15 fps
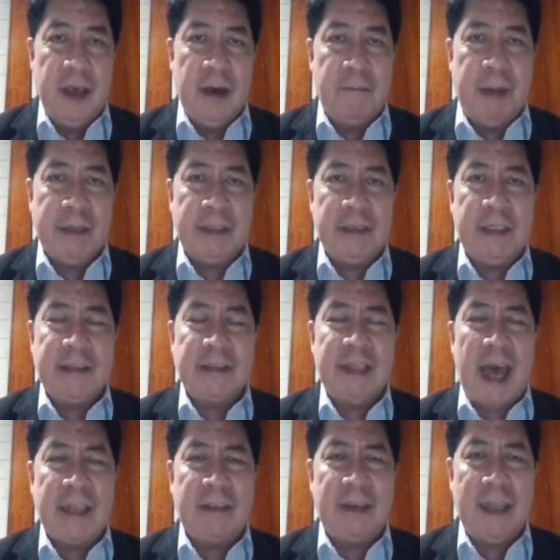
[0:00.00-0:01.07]
But it is
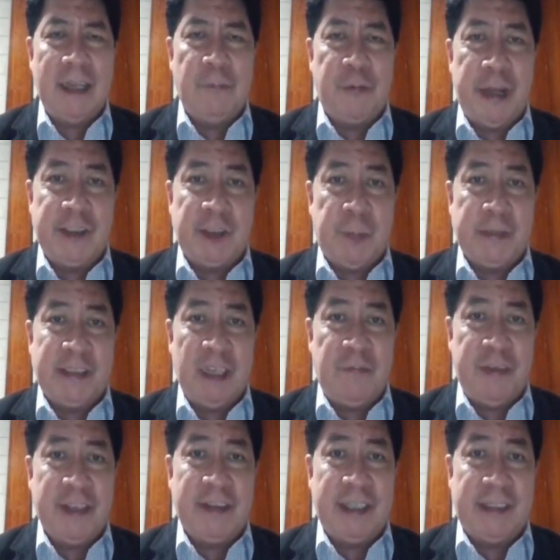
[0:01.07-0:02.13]
not really for a
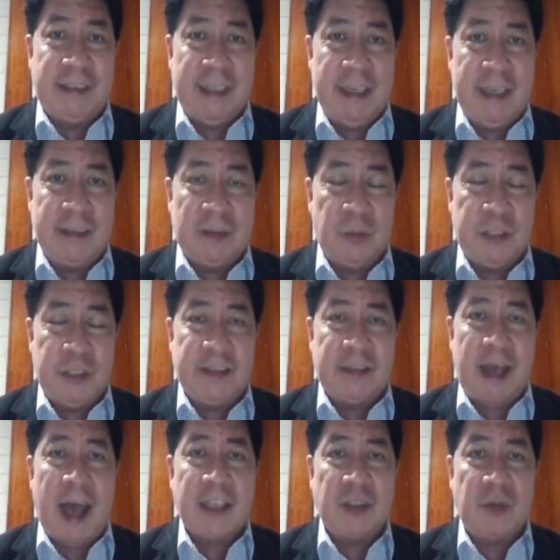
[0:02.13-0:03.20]
specific disease, which is
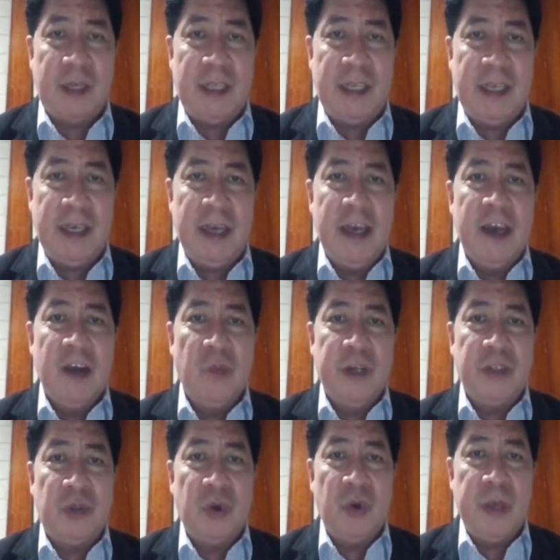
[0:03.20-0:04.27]
actually
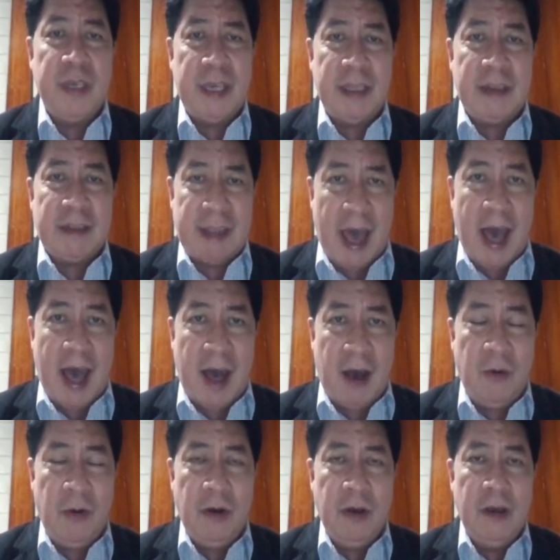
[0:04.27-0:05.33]
we're doing it
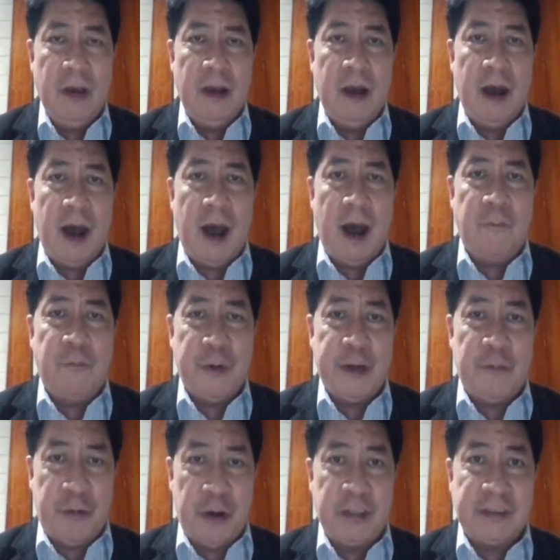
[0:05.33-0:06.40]
now for the
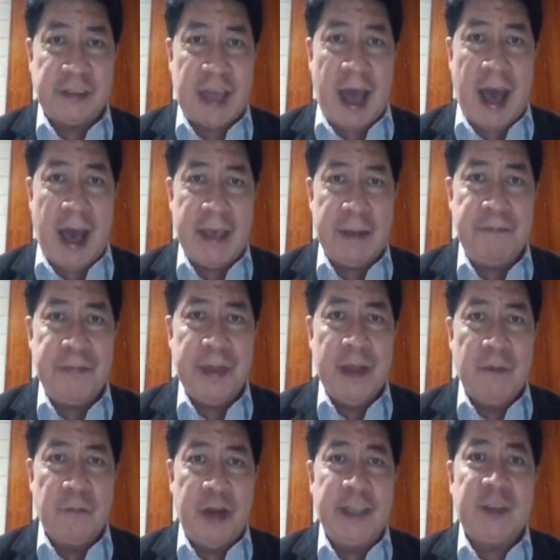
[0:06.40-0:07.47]
first time
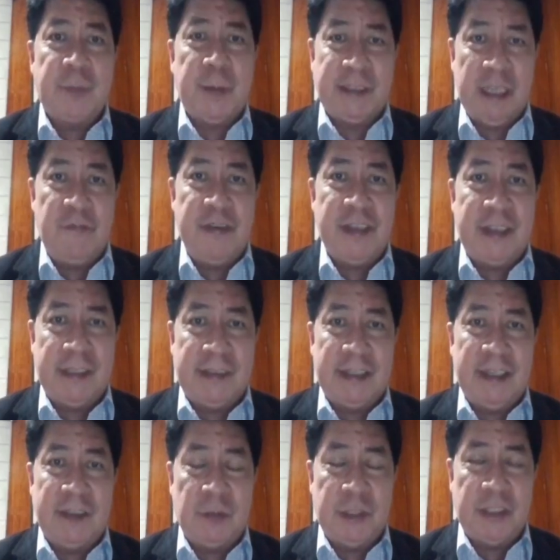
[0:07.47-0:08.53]
for a specific
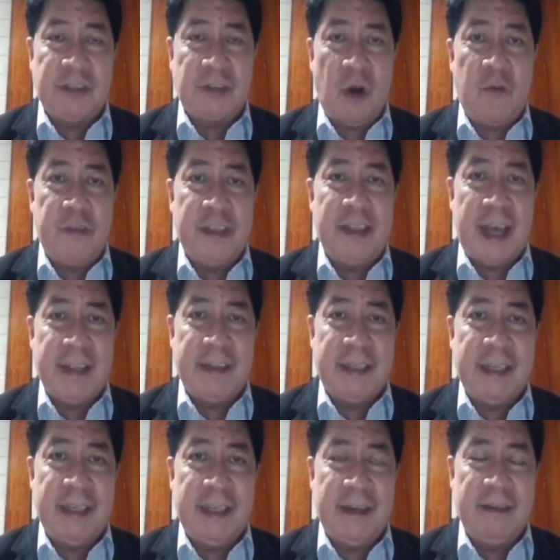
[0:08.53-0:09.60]
disease, which is
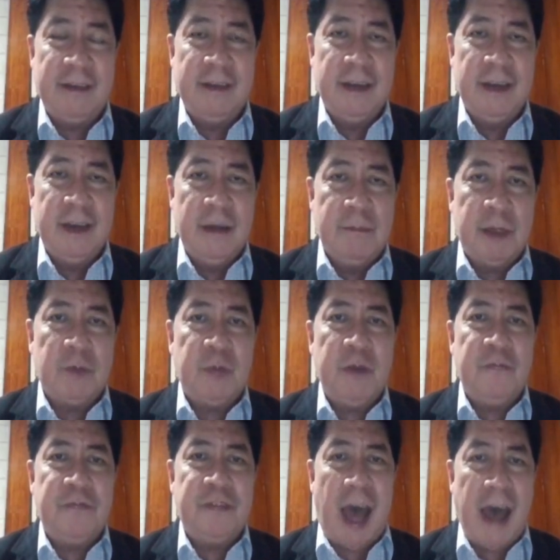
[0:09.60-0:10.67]
COVID-19. But
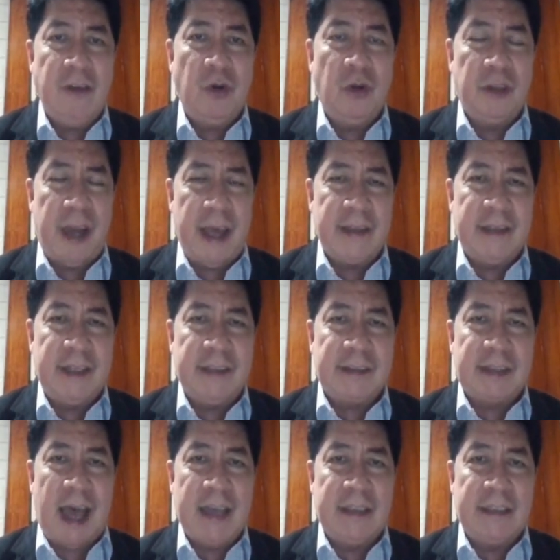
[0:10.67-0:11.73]
we've done already
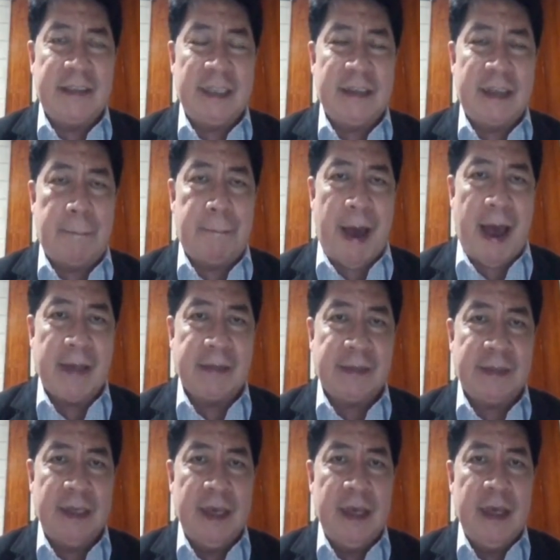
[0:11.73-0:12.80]
studies in the past,
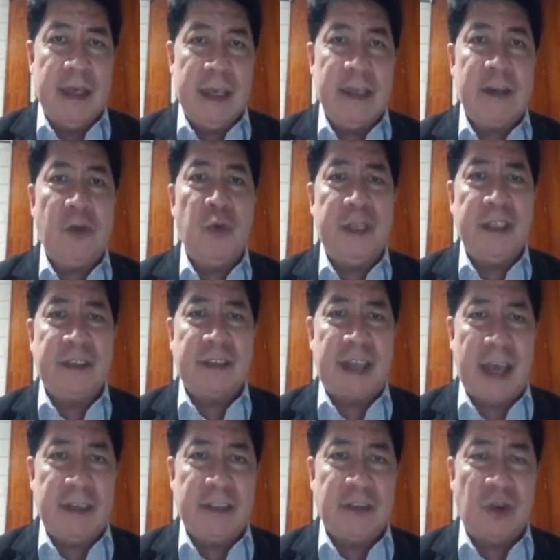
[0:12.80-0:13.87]
including
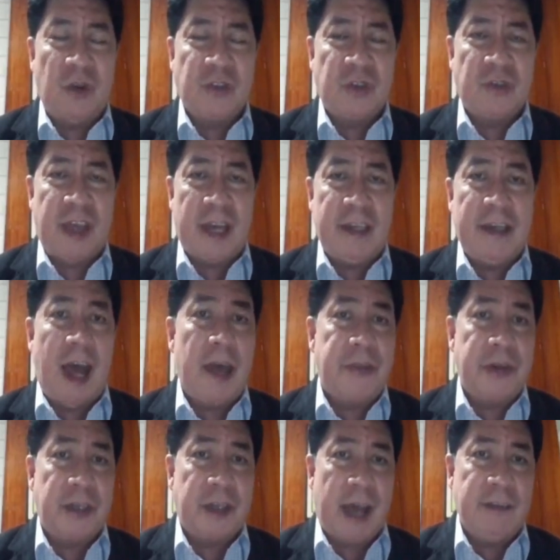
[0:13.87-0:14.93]
studies also done in
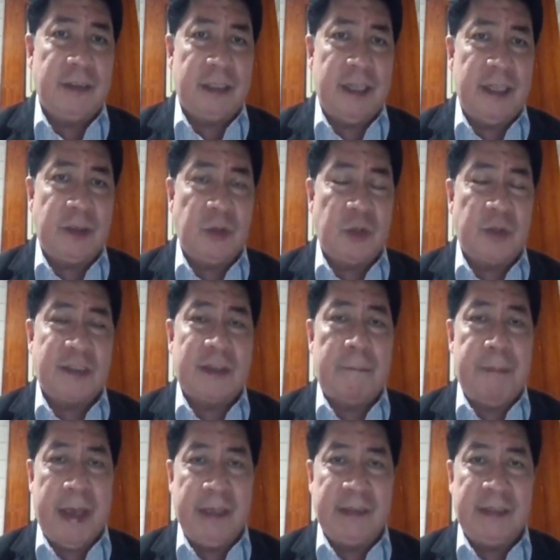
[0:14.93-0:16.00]
other countries, which was the
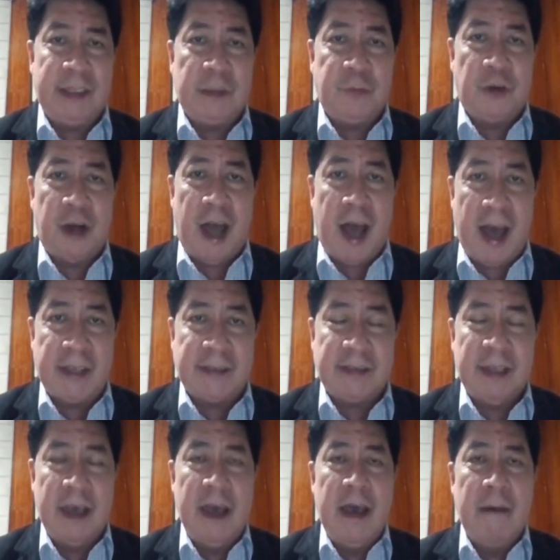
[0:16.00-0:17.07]
basis for us
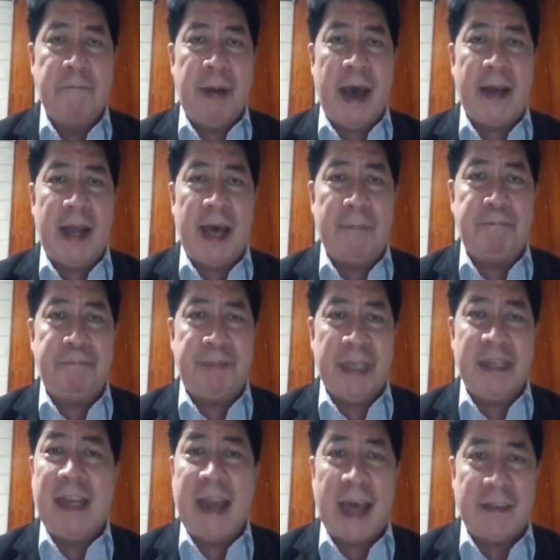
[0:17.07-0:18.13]
para
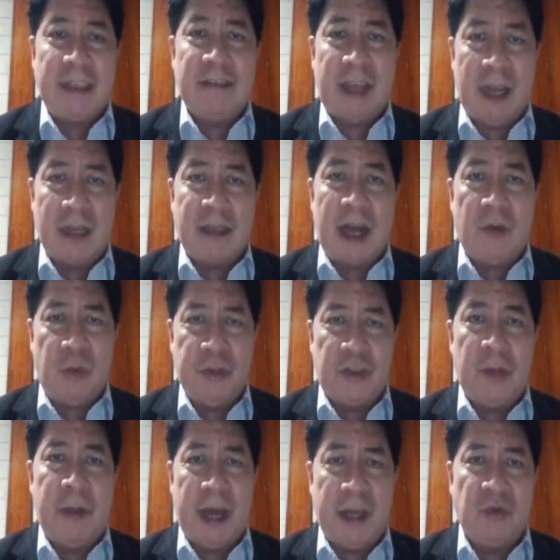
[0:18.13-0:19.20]
tingnan natin talaga kung
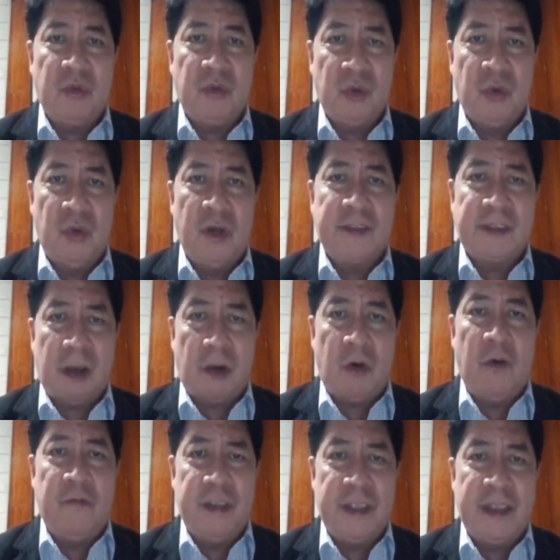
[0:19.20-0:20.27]
ito'y makatutulong sa
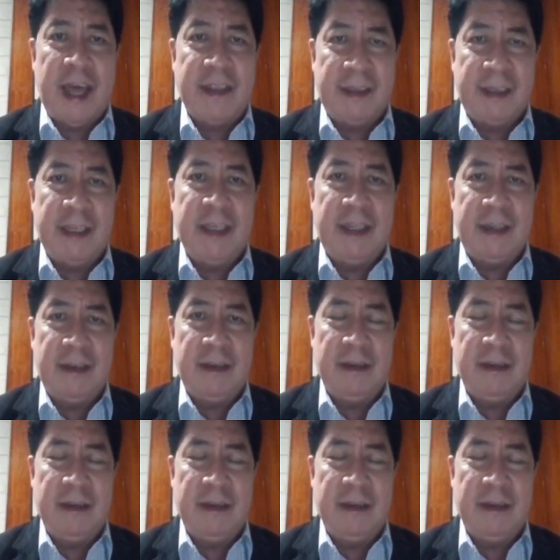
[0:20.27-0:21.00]
COVID-19.